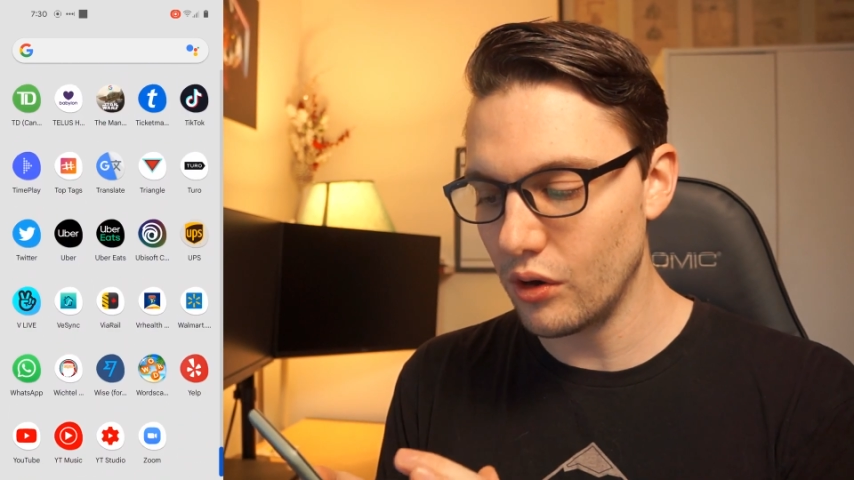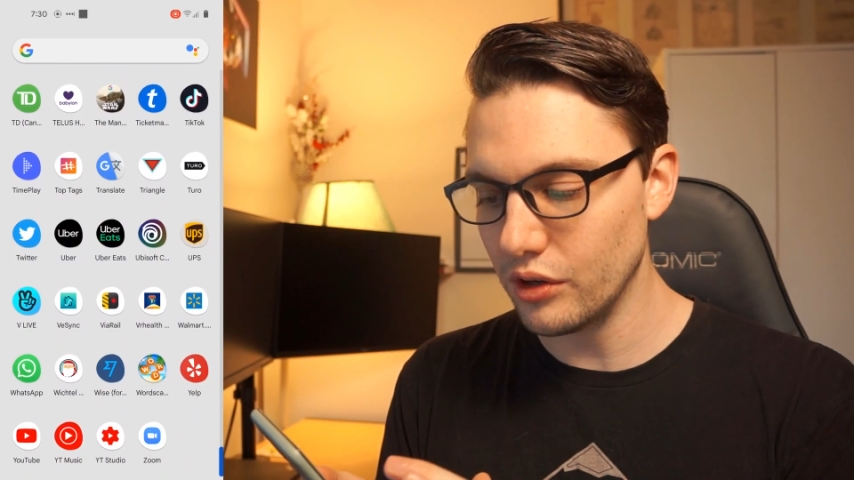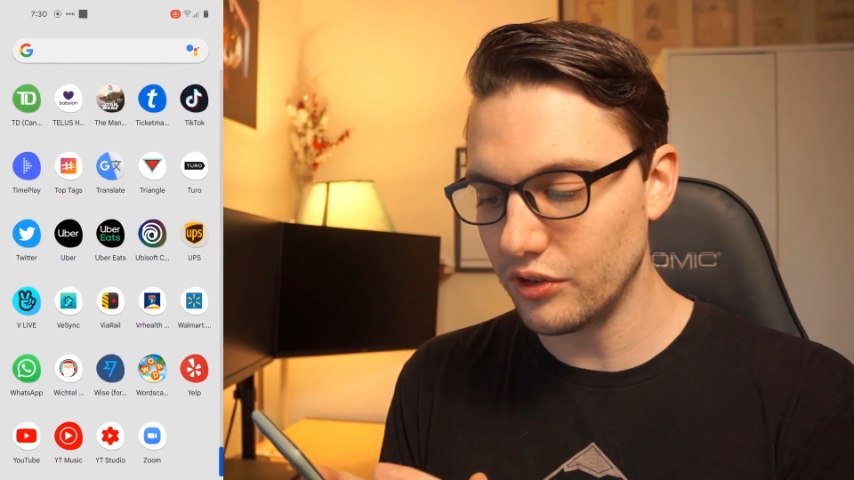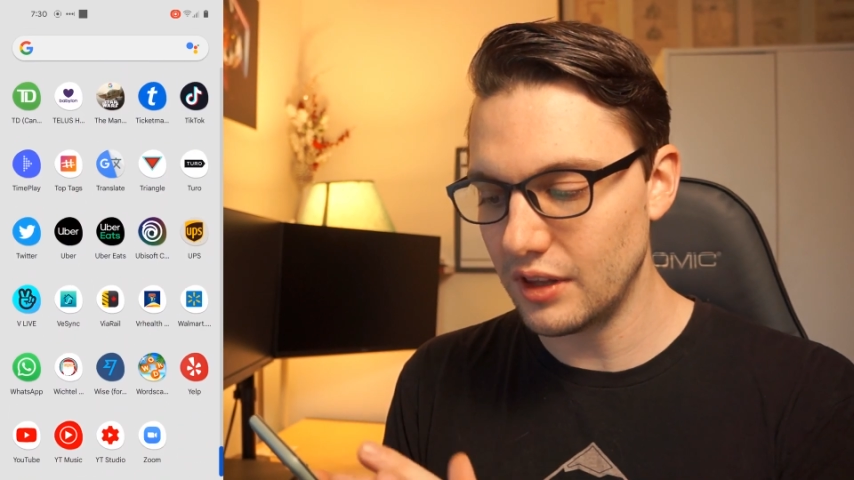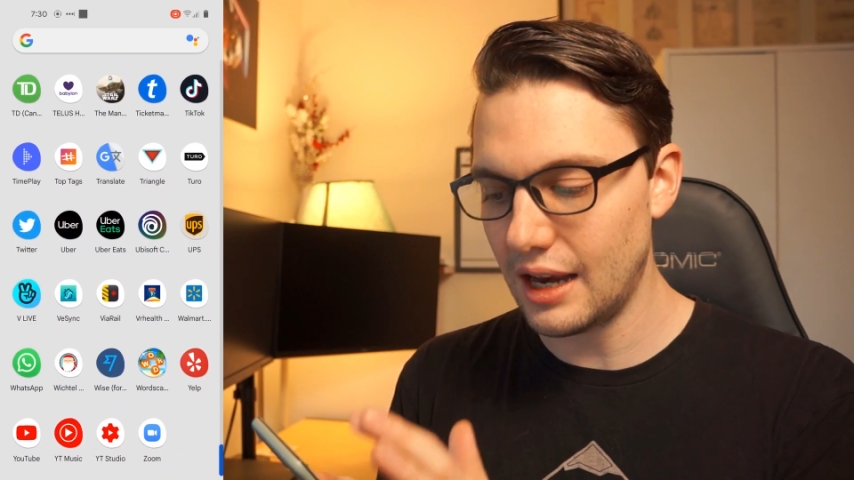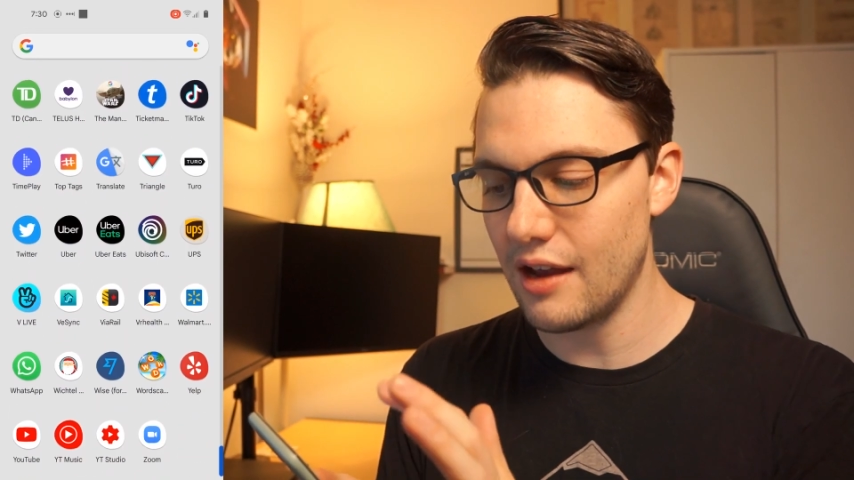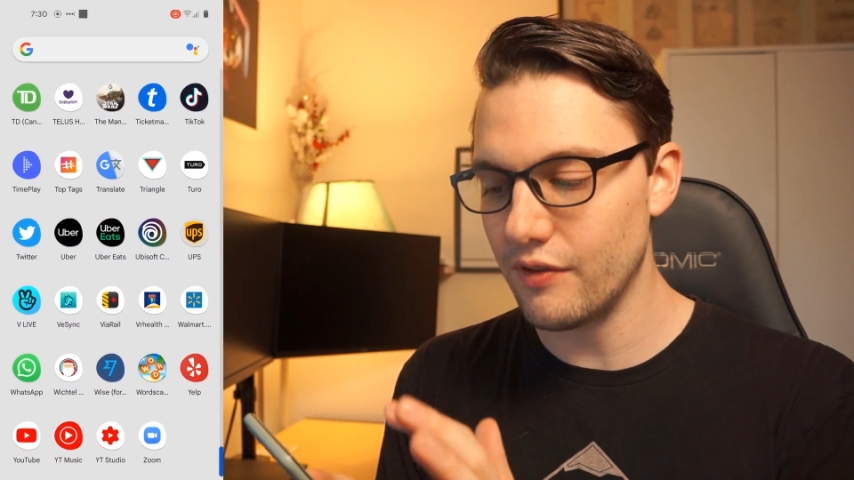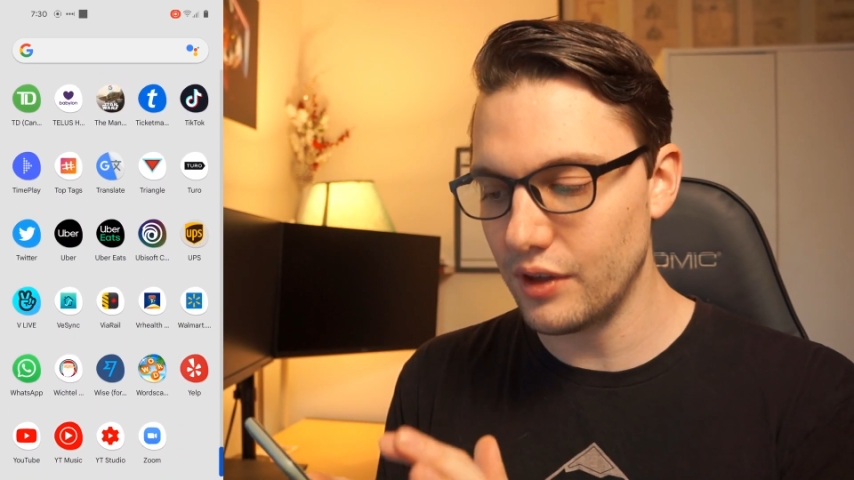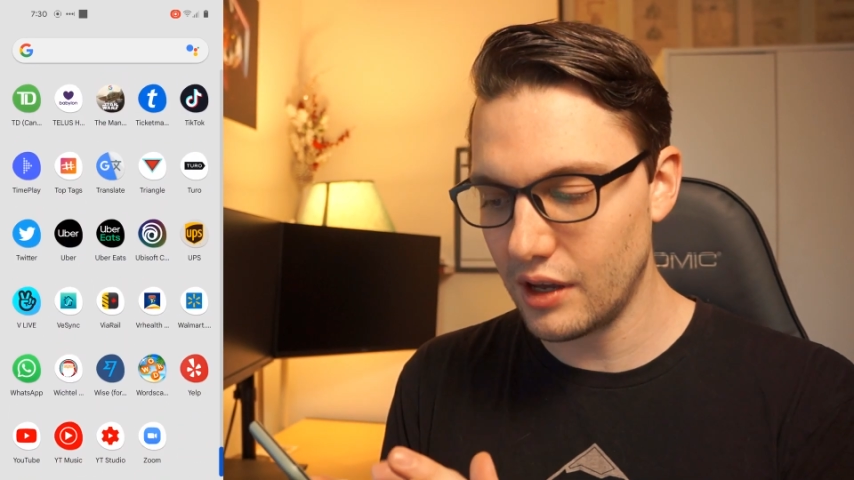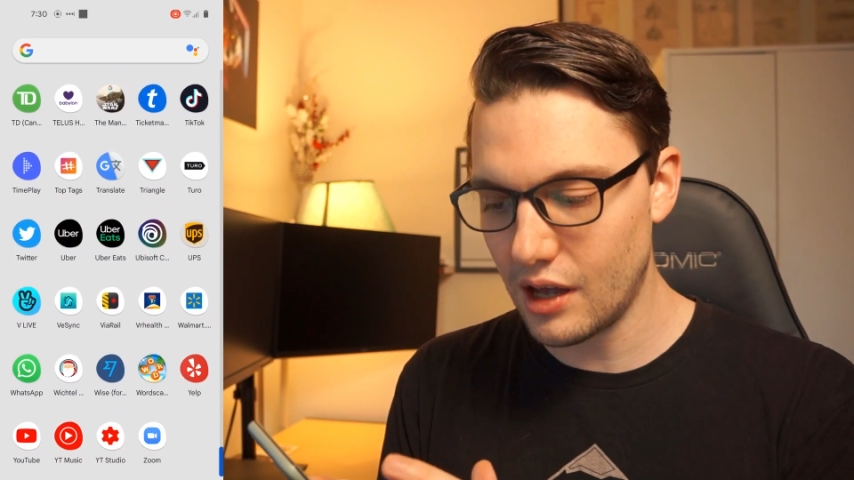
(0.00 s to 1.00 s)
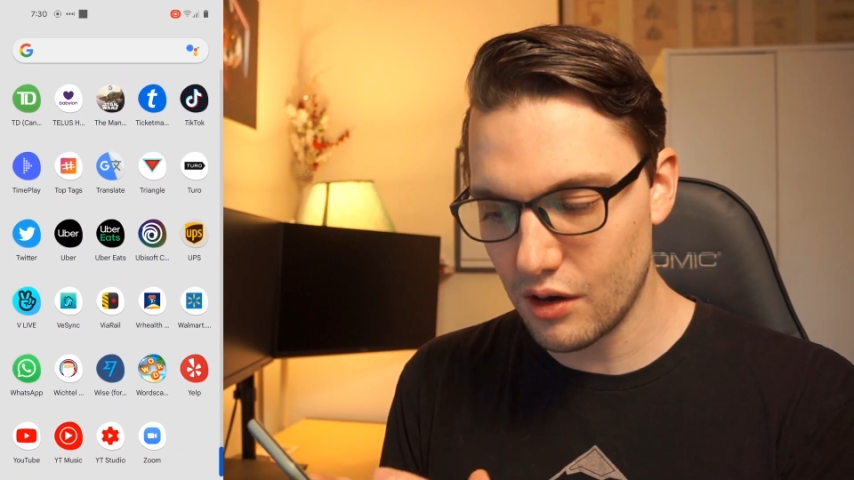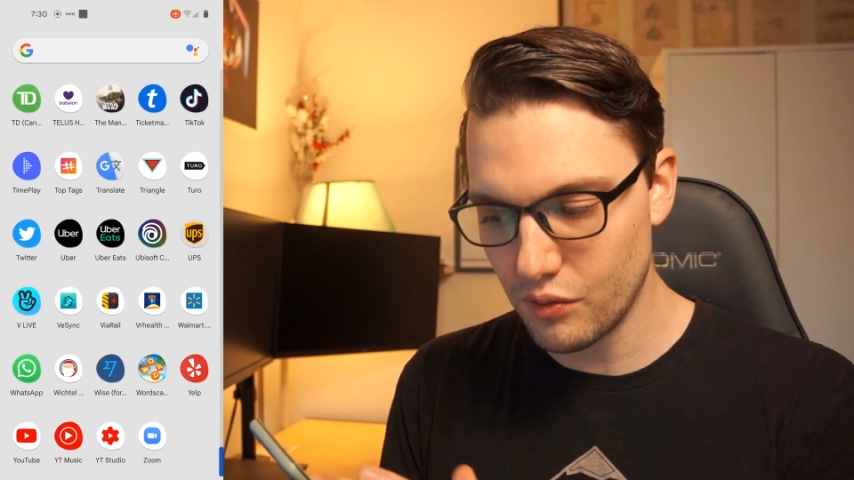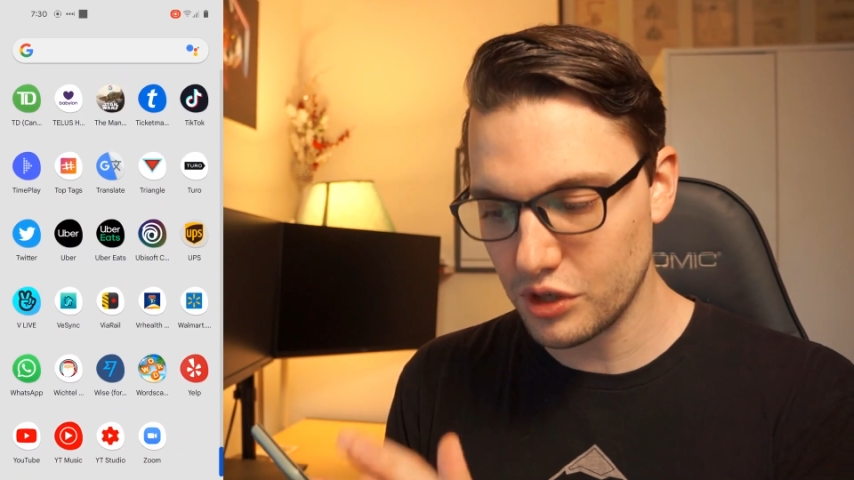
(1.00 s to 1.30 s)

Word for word: you'll see that everything kind of